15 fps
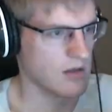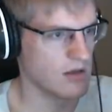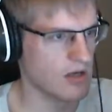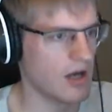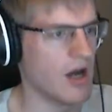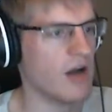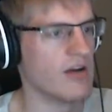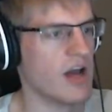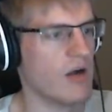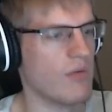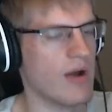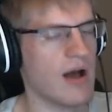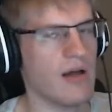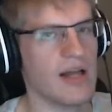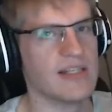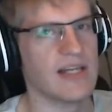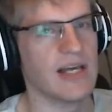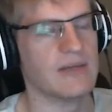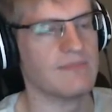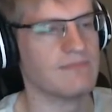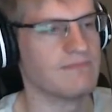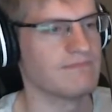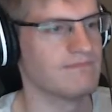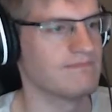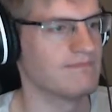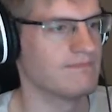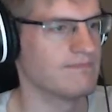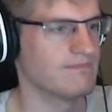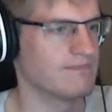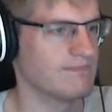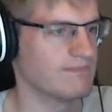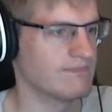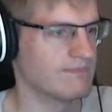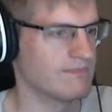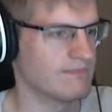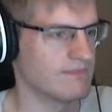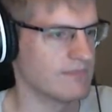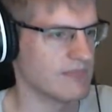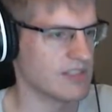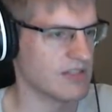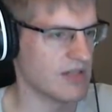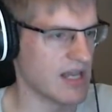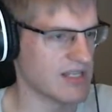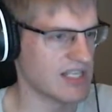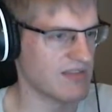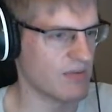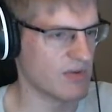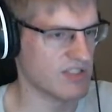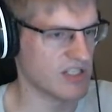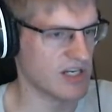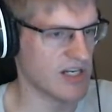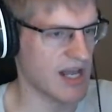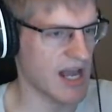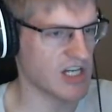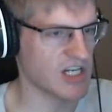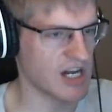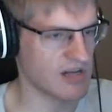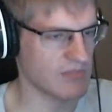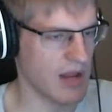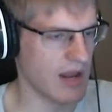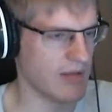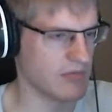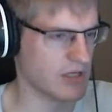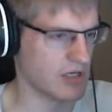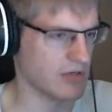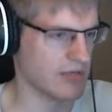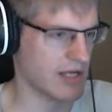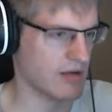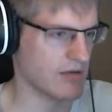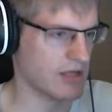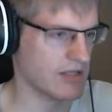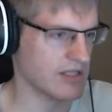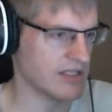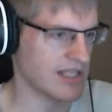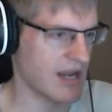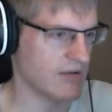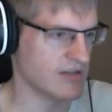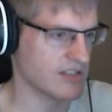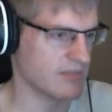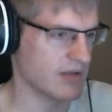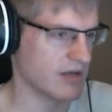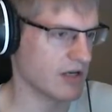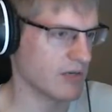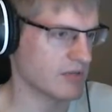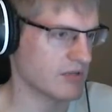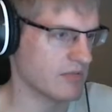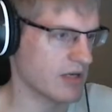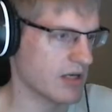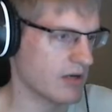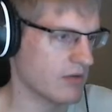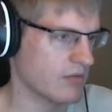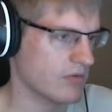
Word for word: Oh, no. Well, I died. So, yeah, saving was a good idea. Actually, I, I'm gonna go down. I think down is a better option right now.